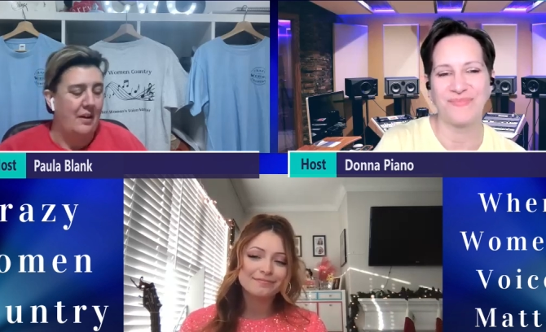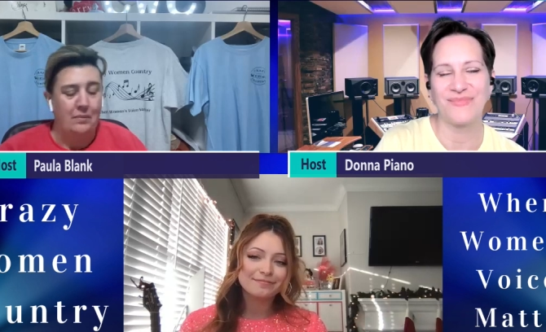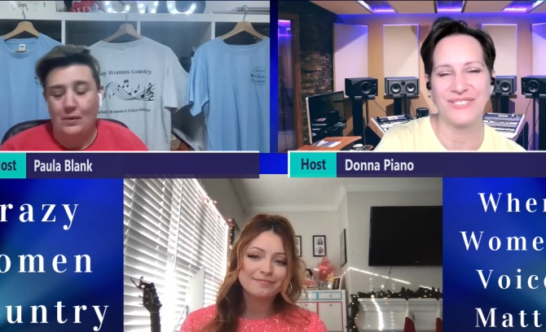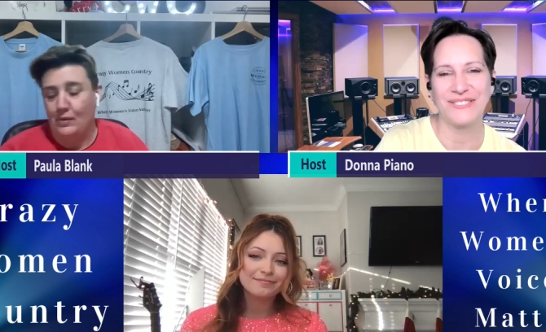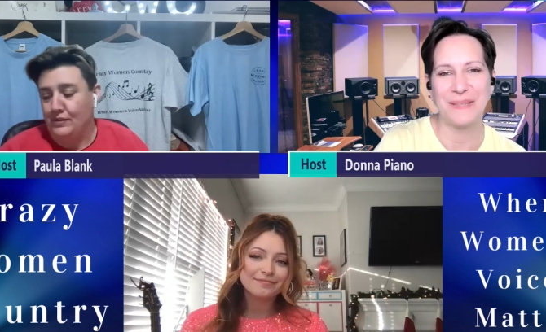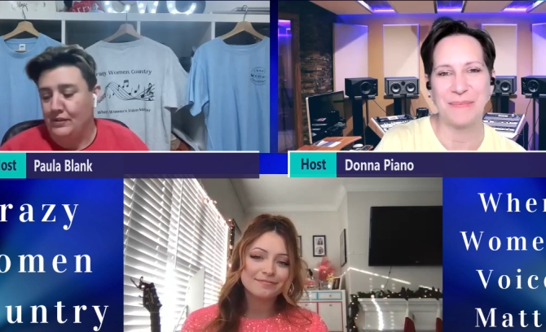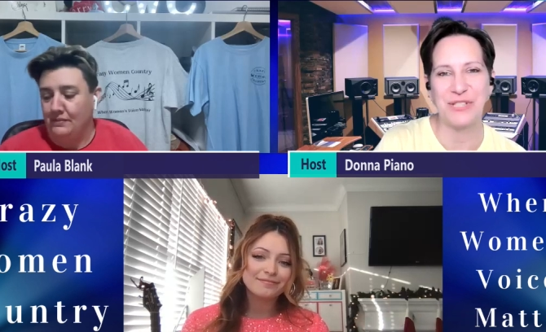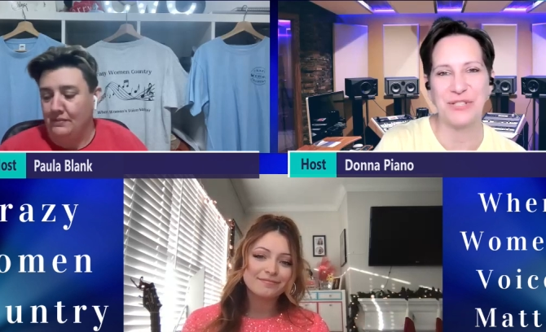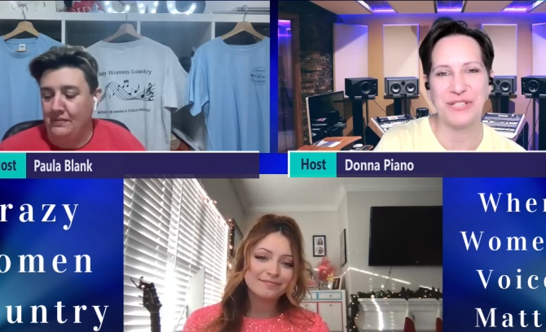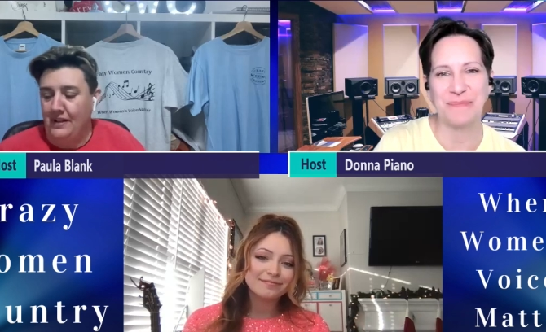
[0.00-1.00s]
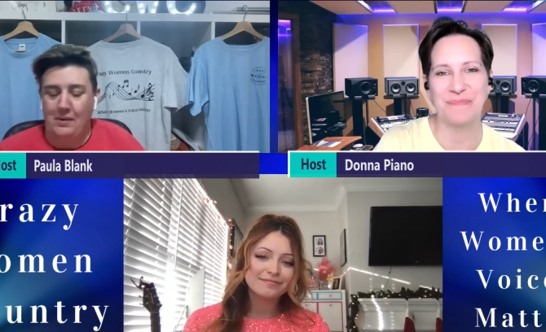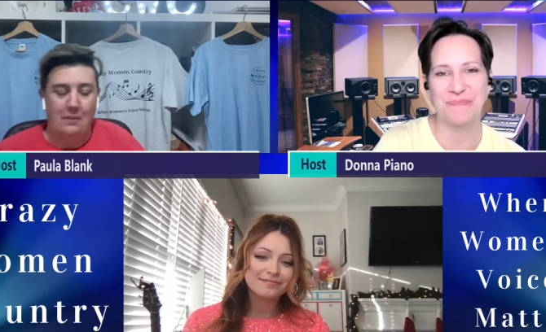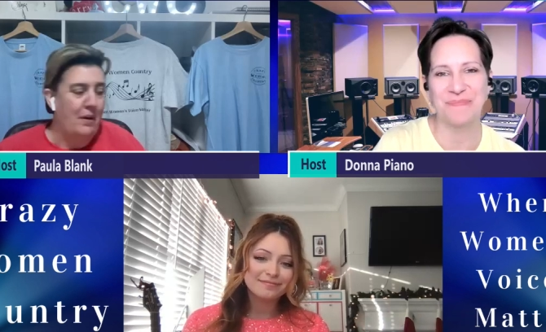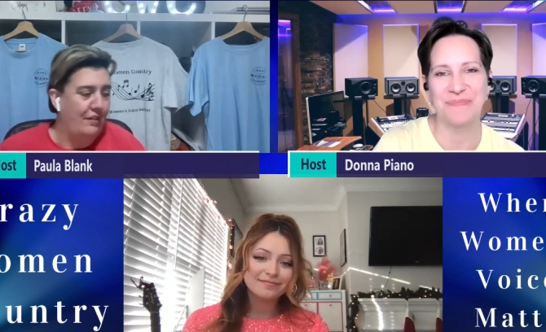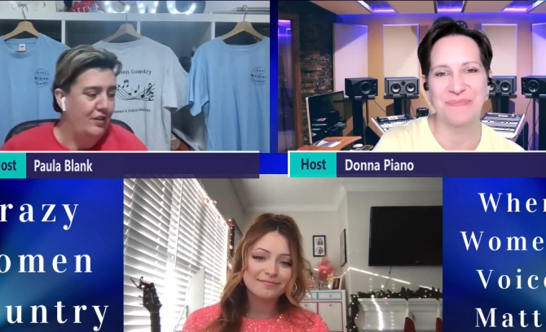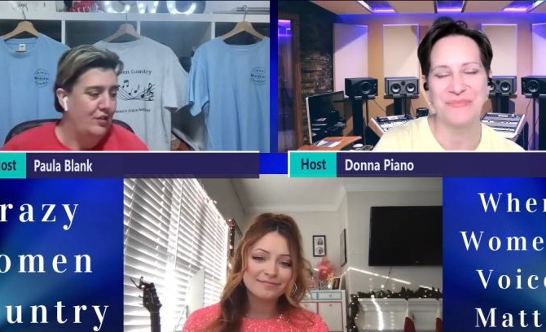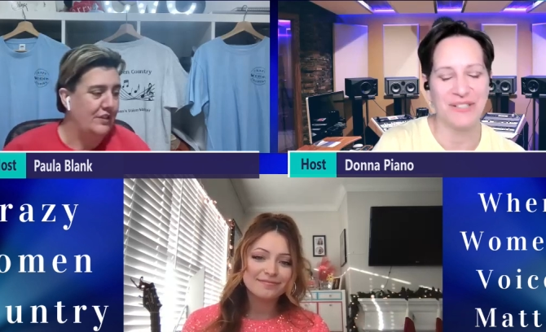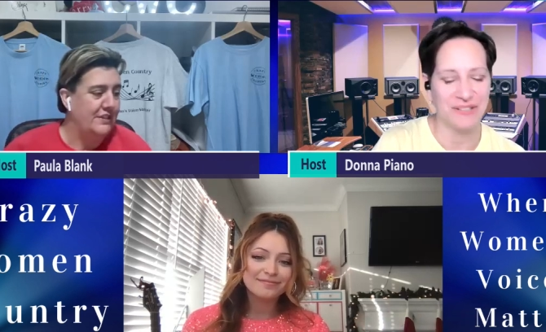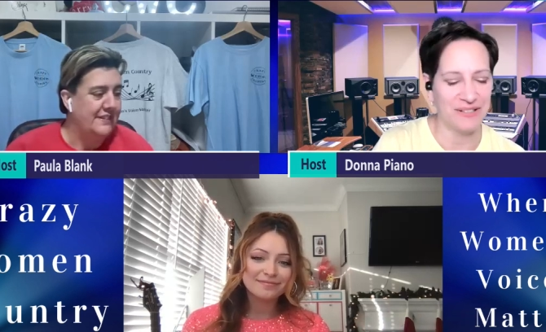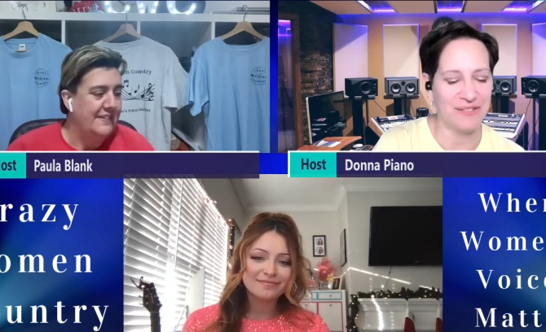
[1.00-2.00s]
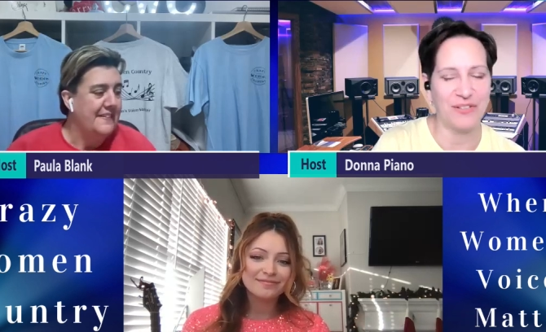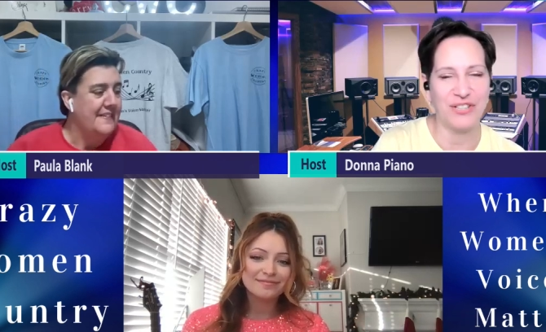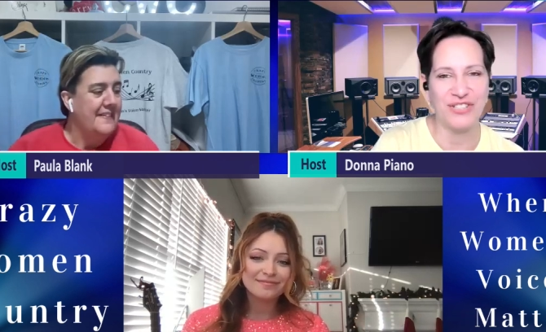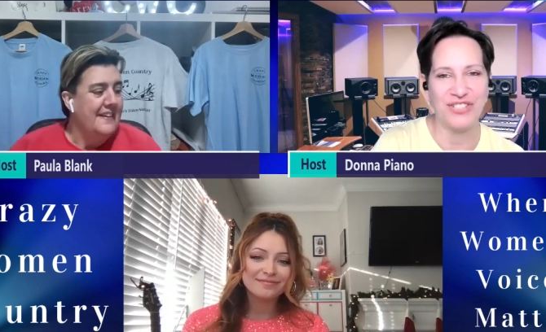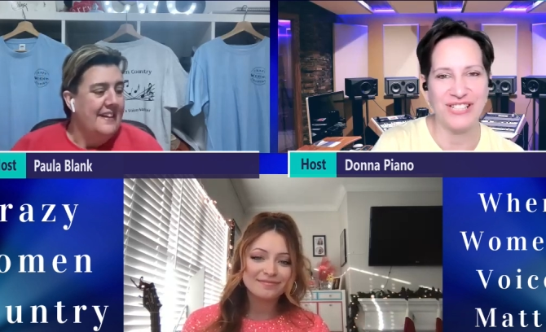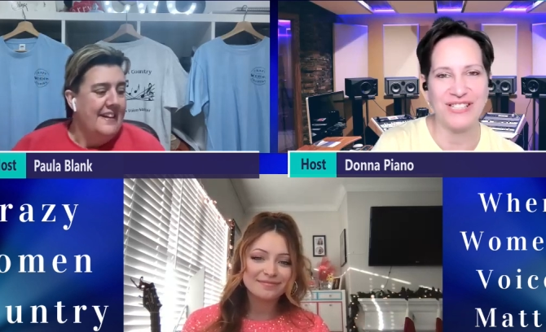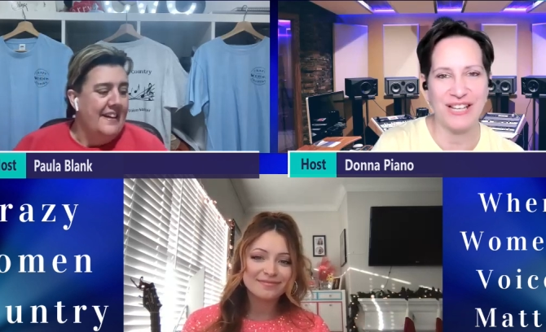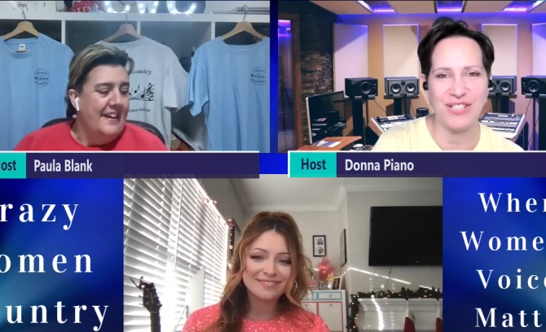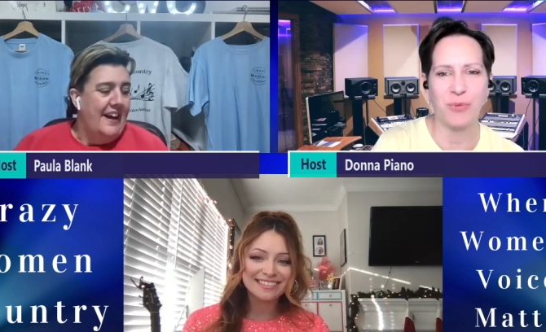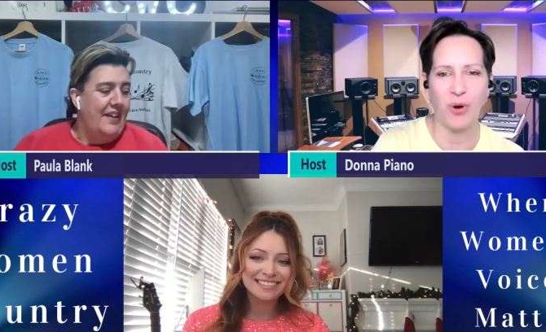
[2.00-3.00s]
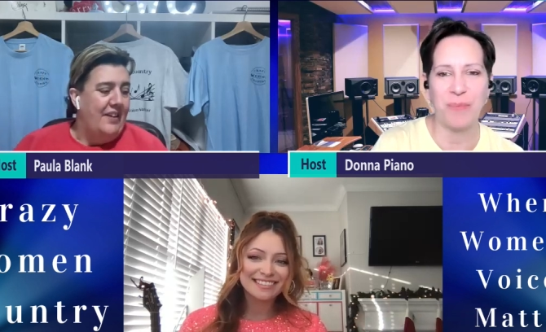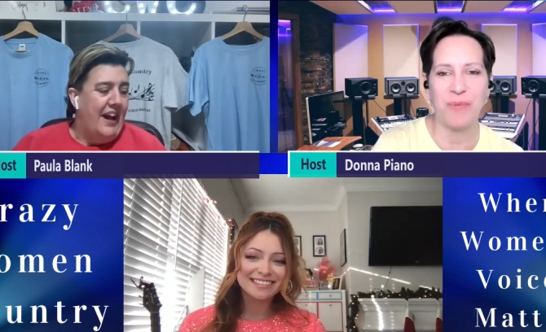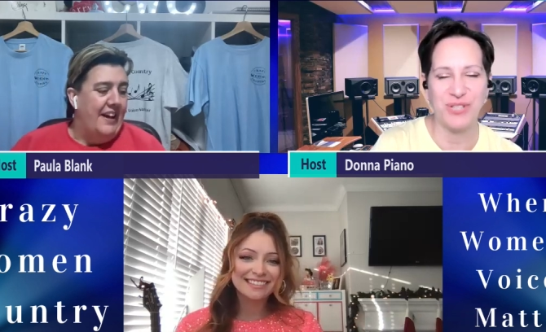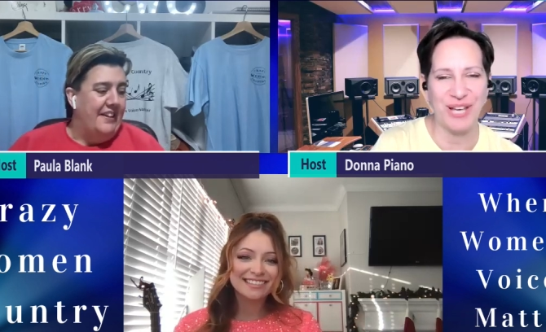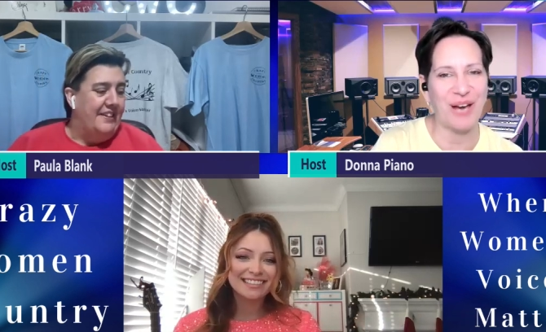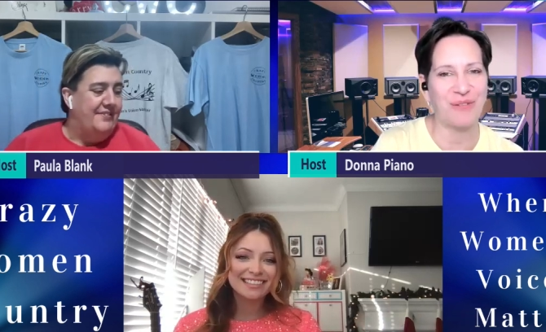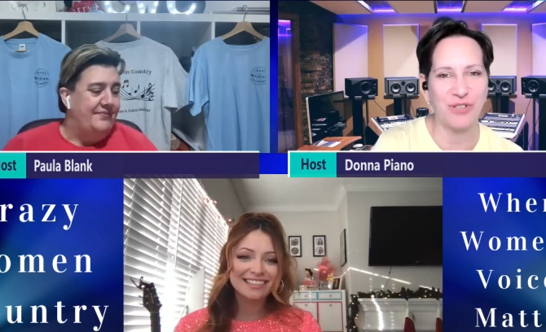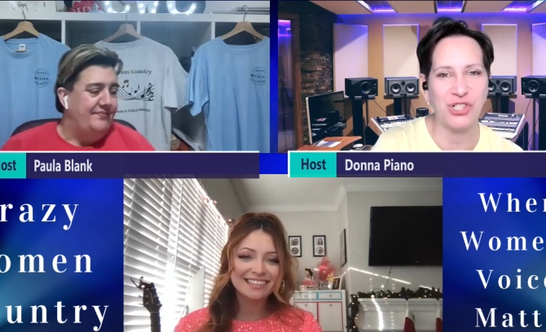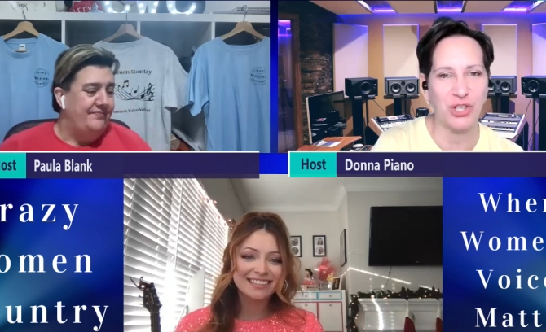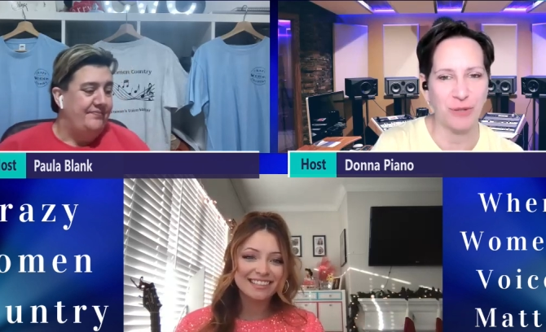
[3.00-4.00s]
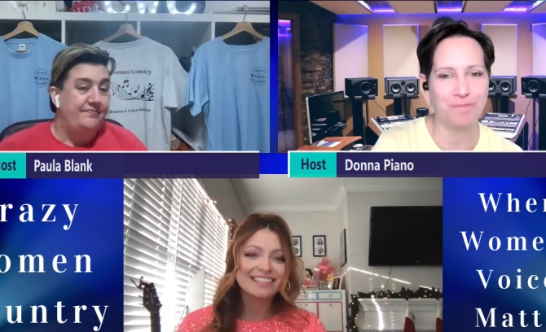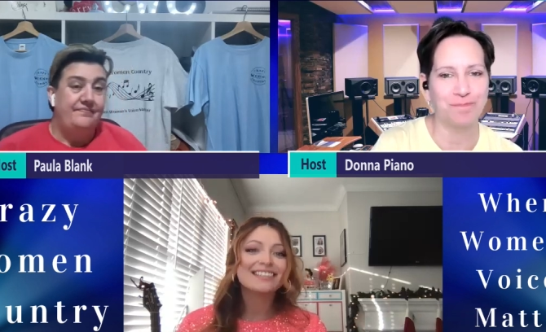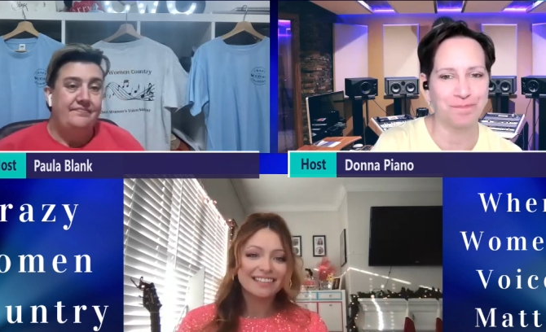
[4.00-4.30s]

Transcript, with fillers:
Speaker 1: That'd be awesome. That'd be a perfect
Speaker 2: choice. Love her. She's had some great music okay. out, for sure.